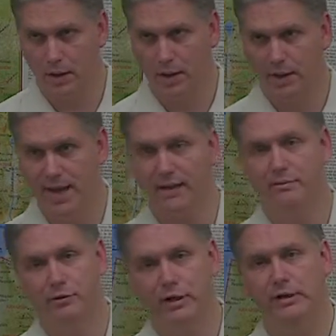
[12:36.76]
Yeah,
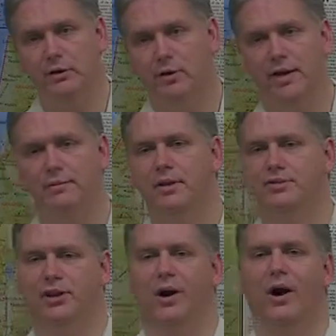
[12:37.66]
great, great. It's
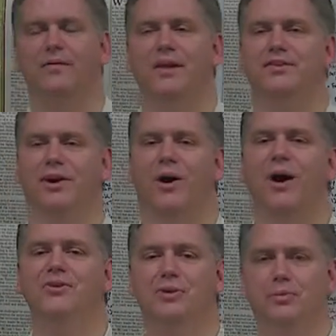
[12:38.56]
a, that's an
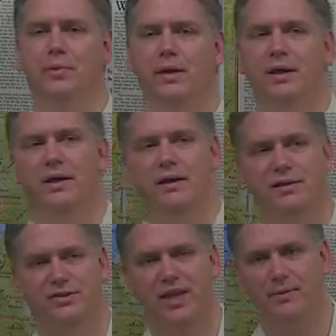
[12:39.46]
awesome
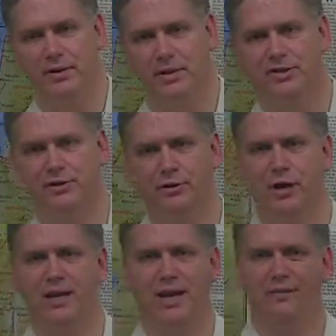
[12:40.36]
statement. That's
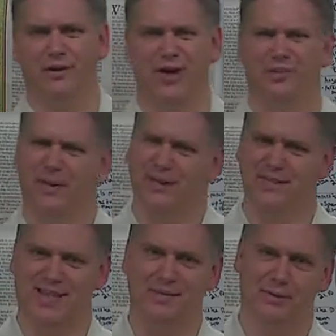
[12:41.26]
correct. I, I never thought about that
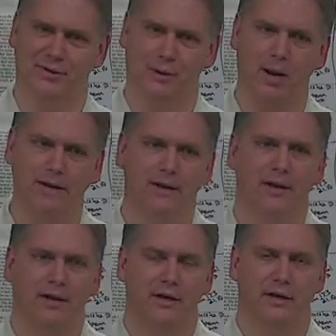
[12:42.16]
statement, but you're right.
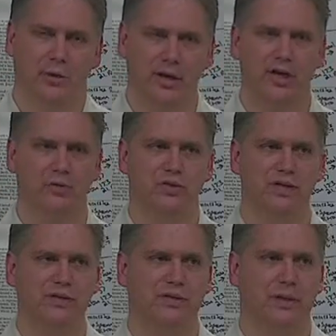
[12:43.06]
Greek
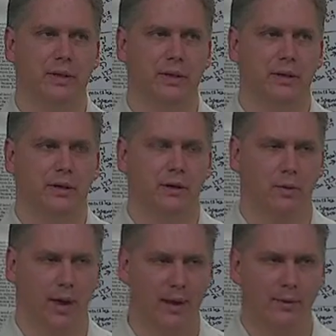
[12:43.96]
uses
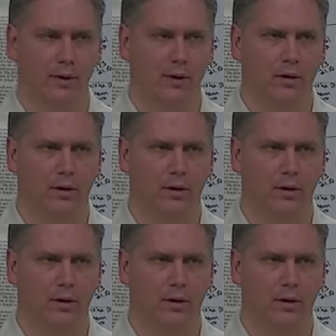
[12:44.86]
grammar